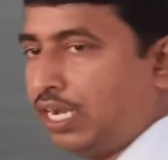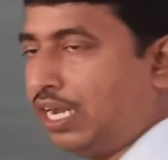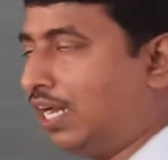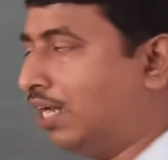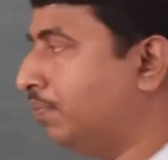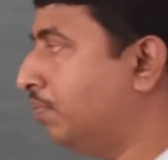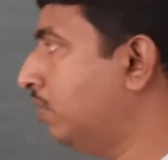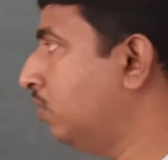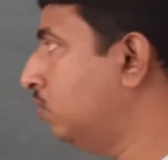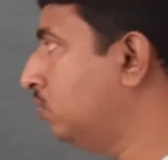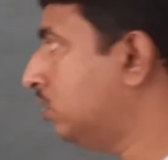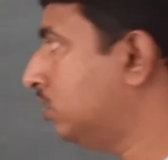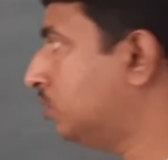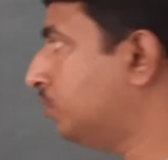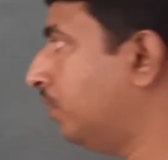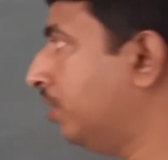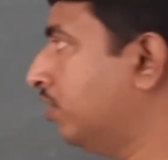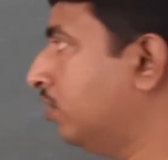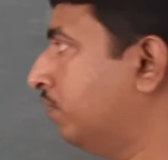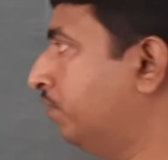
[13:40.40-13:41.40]
carbon loses
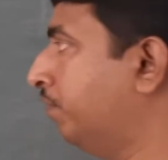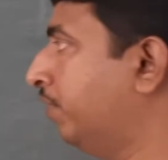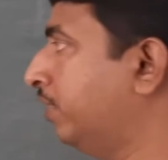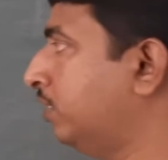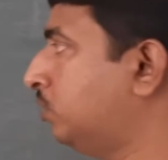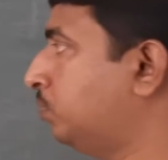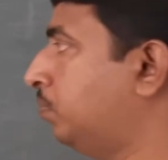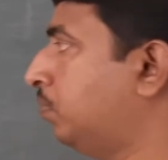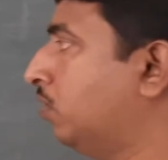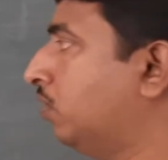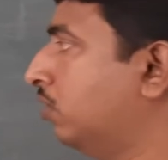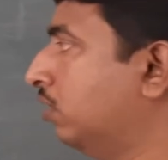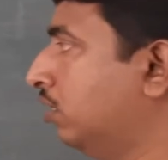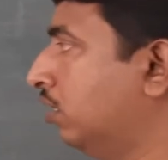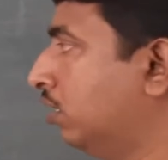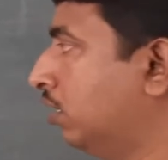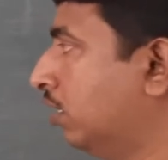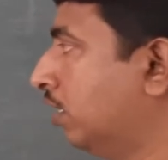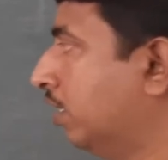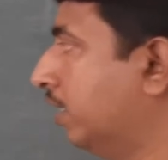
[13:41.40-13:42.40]
one of its bond,
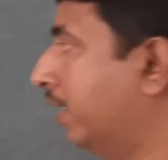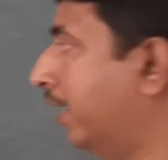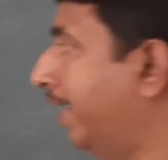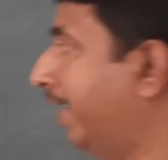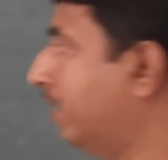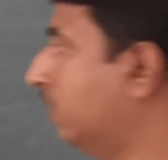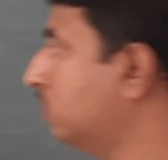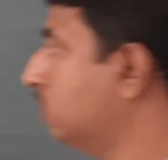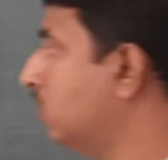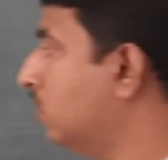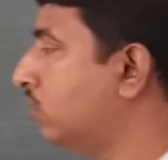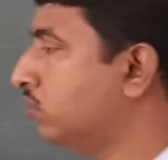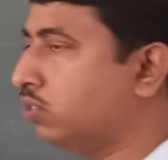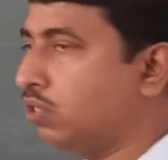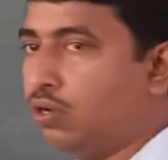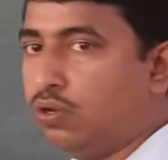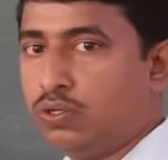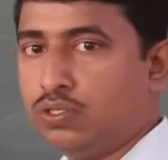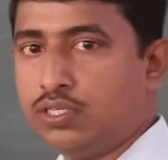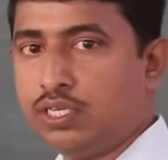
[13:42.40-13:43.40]
nitrogen also
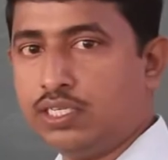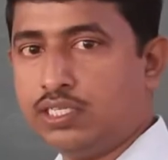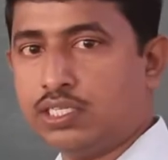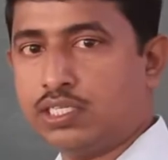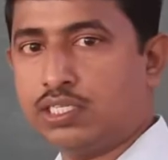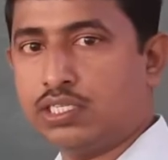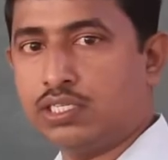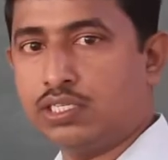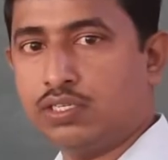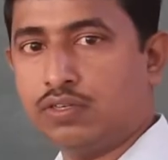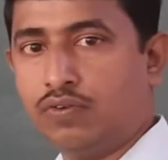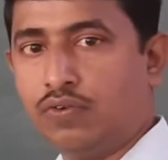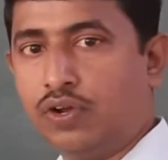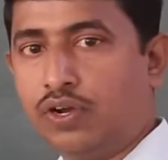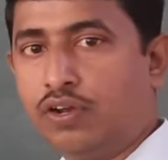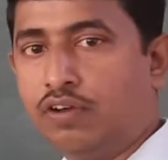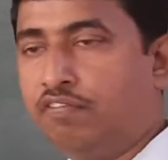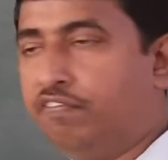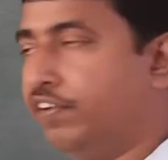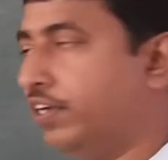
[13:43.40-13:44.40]
loses one
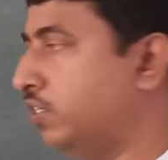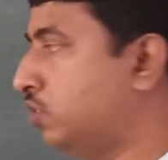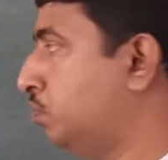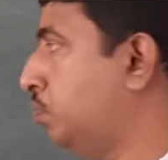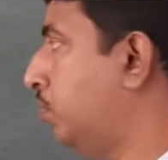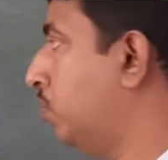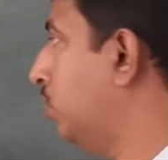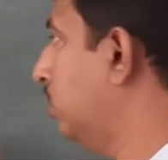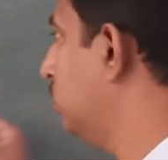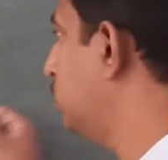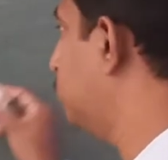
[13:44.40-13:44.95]
of its bond,